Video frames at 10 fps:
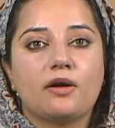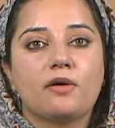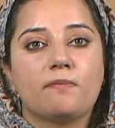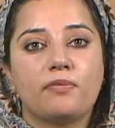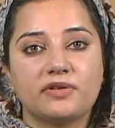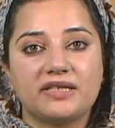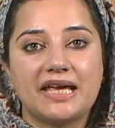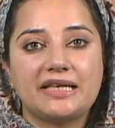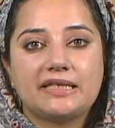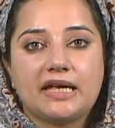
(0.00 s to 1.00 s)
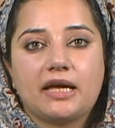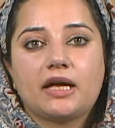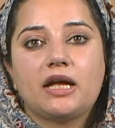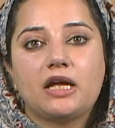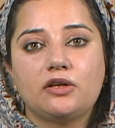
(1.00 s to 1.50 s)
processing
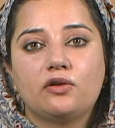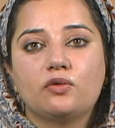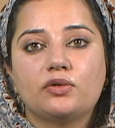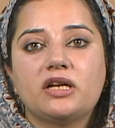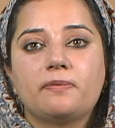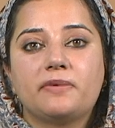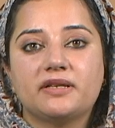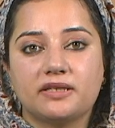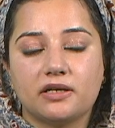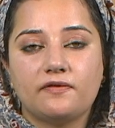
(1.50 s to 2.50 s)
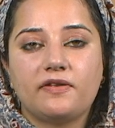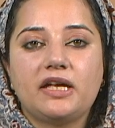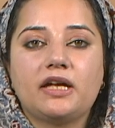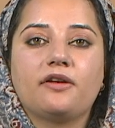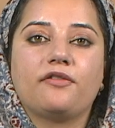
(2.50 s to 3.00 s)
including preserving,
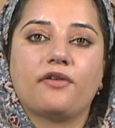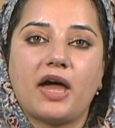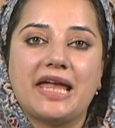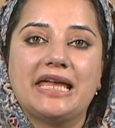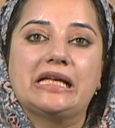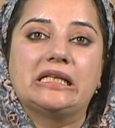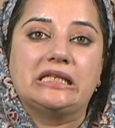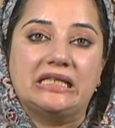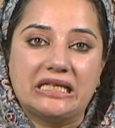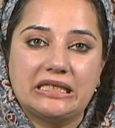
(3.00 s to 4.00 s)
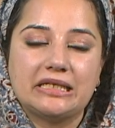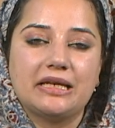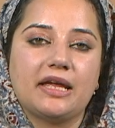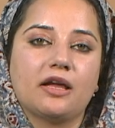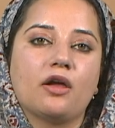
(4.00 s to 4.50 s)
drying,
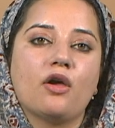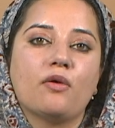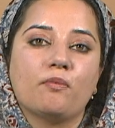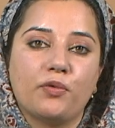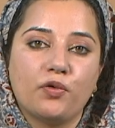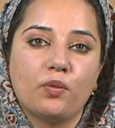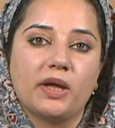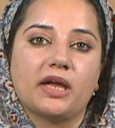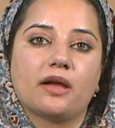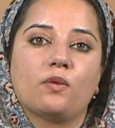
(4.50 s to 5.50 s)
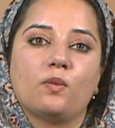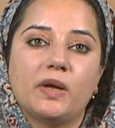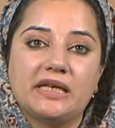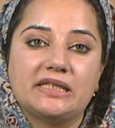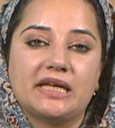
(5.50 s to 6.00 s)
distilling, brewing,
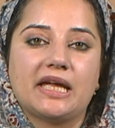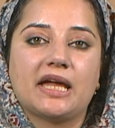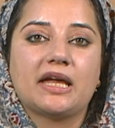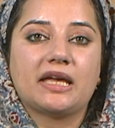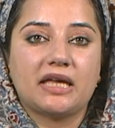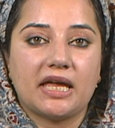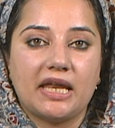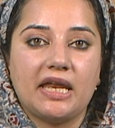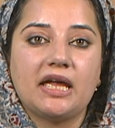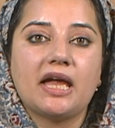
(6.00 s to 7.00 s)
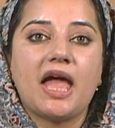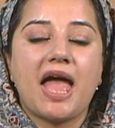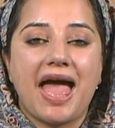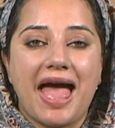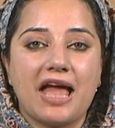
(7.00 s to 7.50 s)
vinting, canning
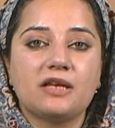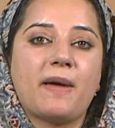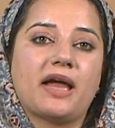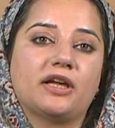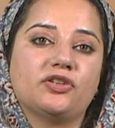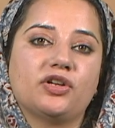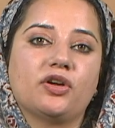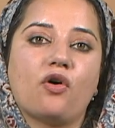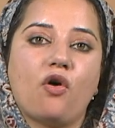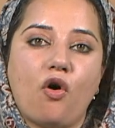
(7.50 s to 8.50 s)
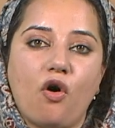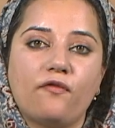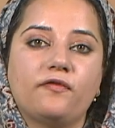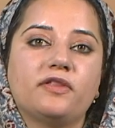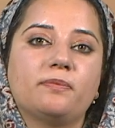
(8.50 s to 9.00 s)
and packaging of
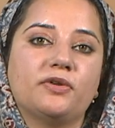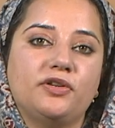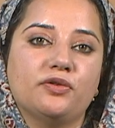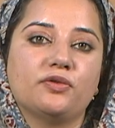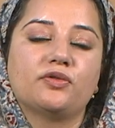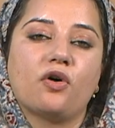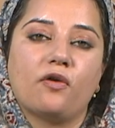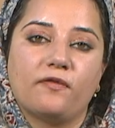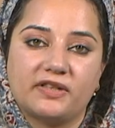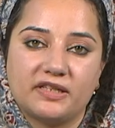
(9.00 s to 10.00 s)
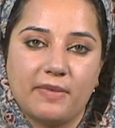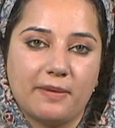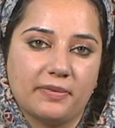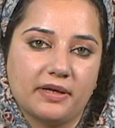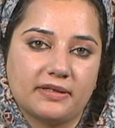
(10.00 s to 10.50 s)
the produce of its
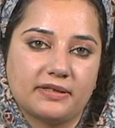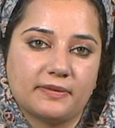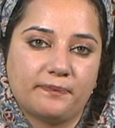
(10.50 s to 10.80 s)
members.